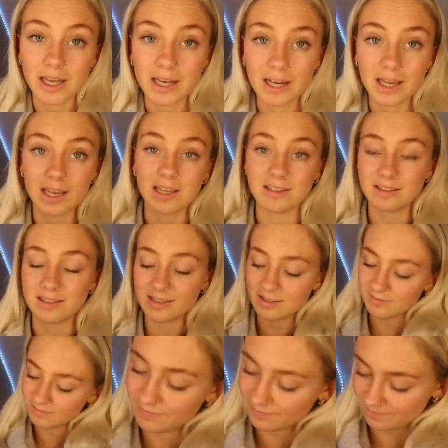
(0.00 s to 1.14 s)
It
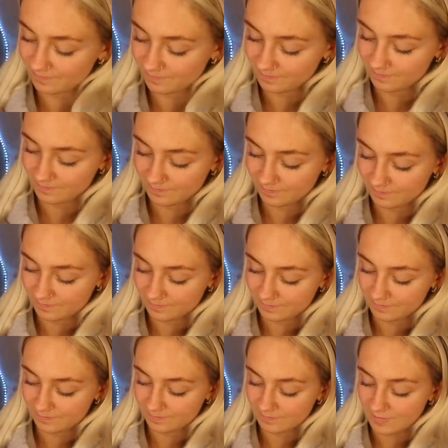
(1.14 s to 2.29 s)
is
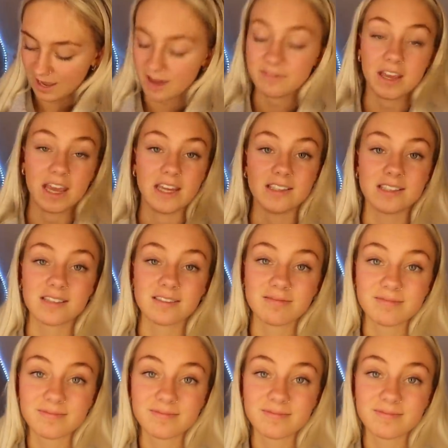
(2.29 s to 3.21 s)
8:30.